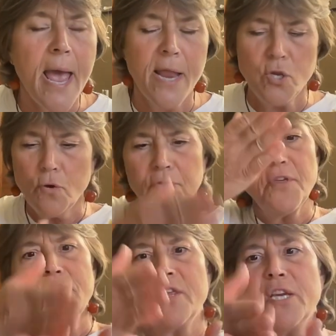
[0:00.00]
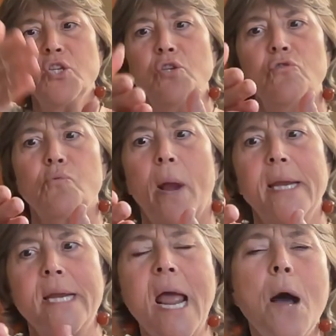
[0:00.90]
And you think the issue's
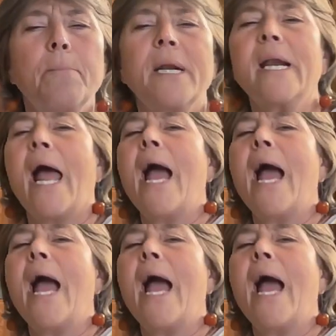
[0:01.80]
right now, but it